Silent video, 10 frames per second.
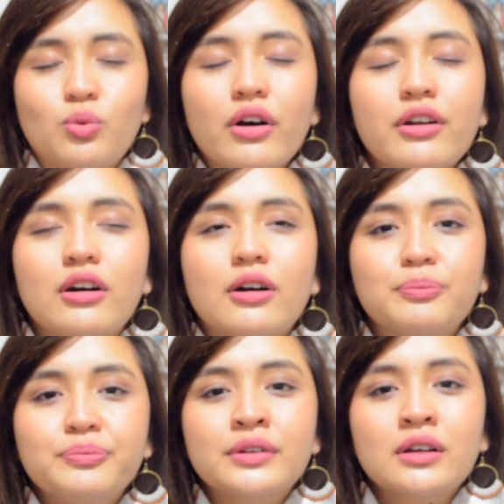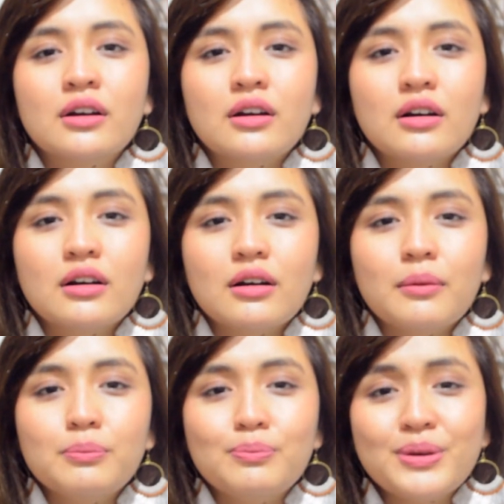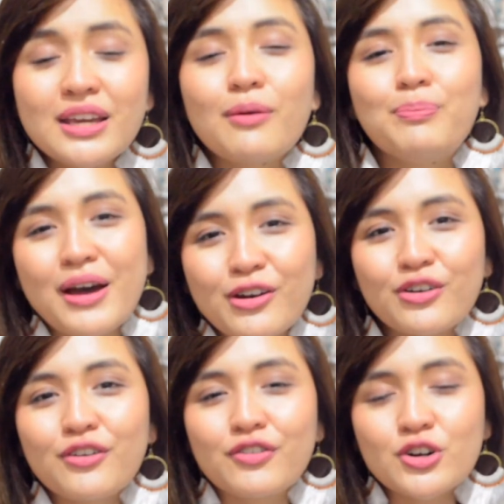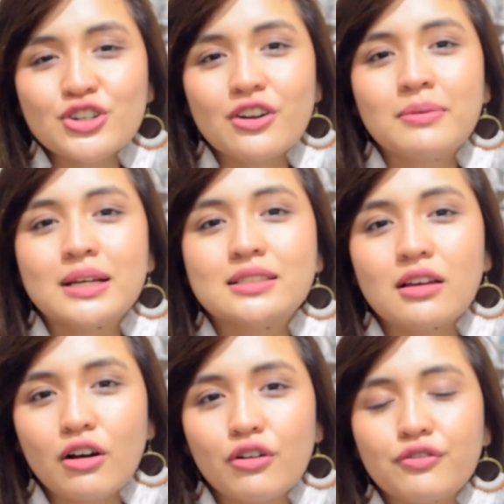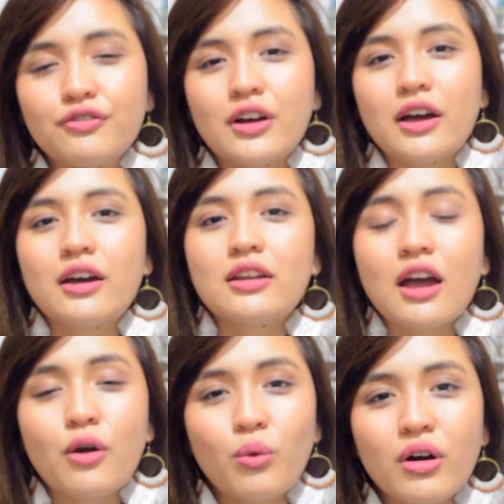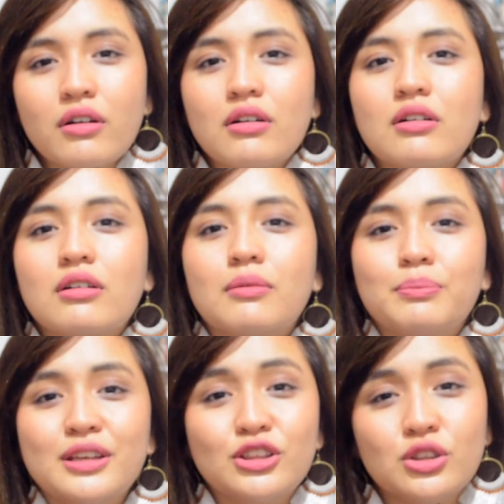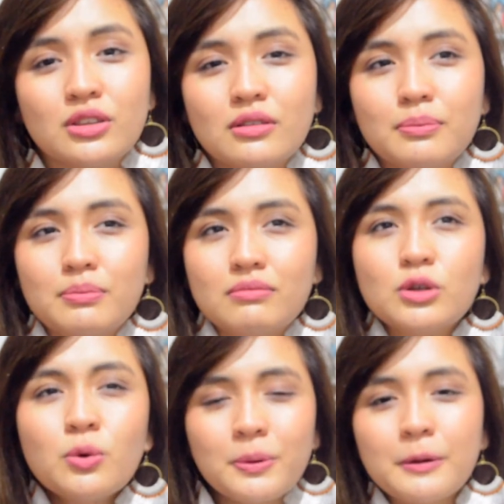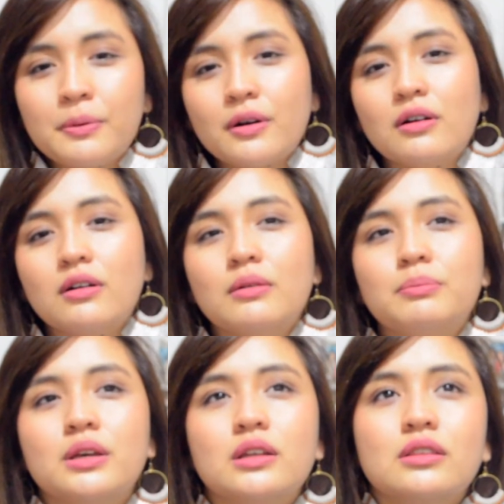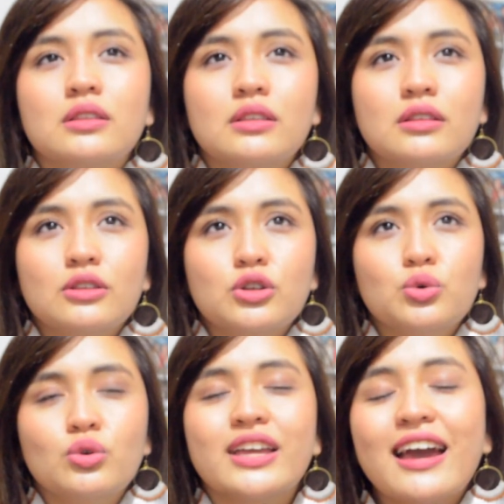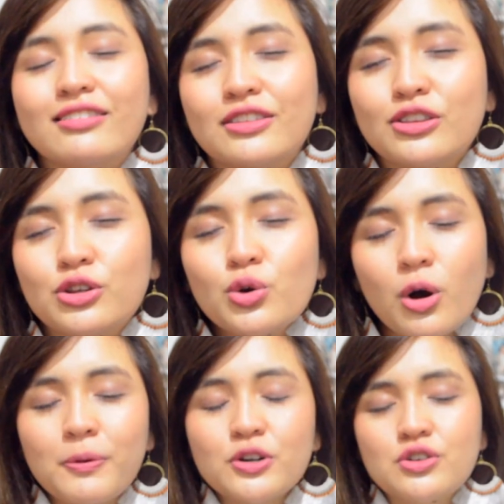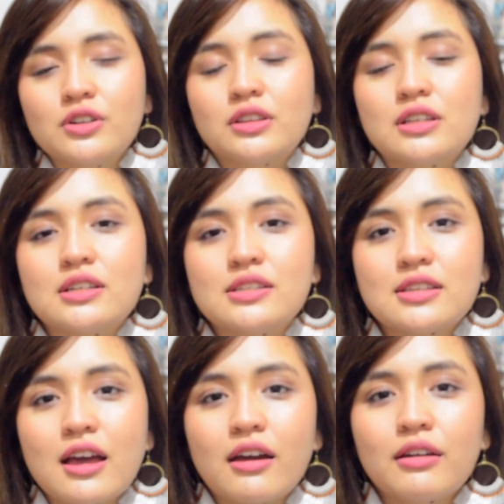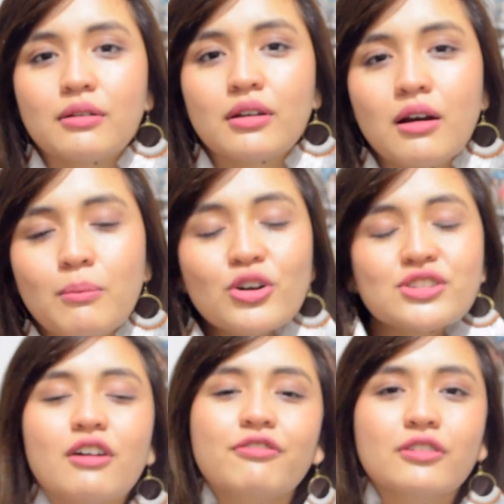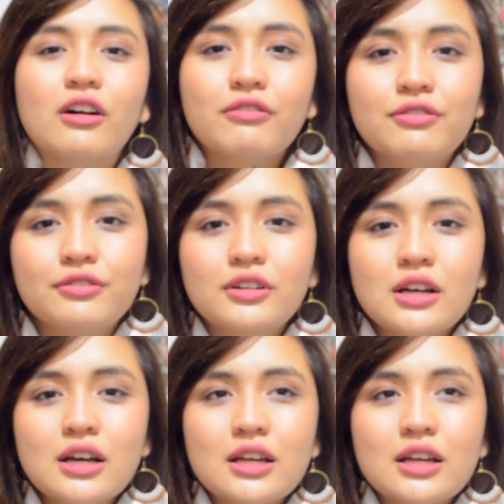just wanna be a better version of myself, and I wanna meet new people, get new opportunities, and more self-love.